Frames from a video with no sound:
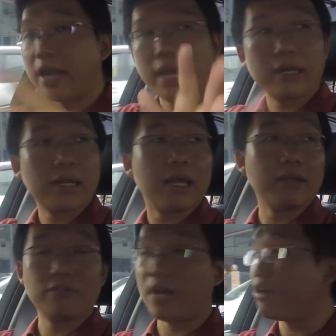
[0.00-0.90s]

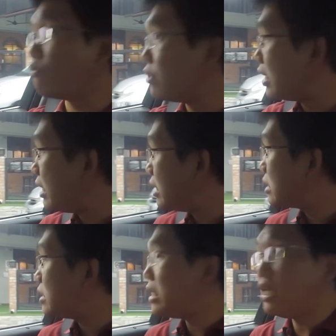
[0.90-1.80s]
and really
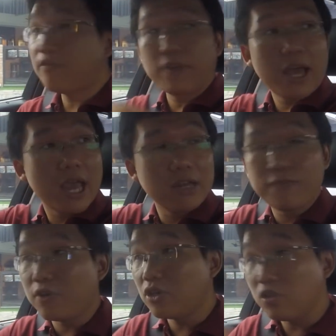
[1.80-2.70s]
see if there are any
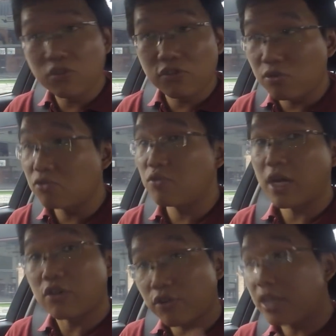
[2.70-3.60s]
further issues to
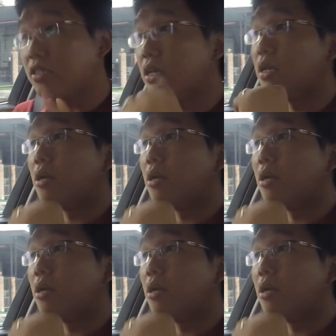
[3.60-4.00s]
address.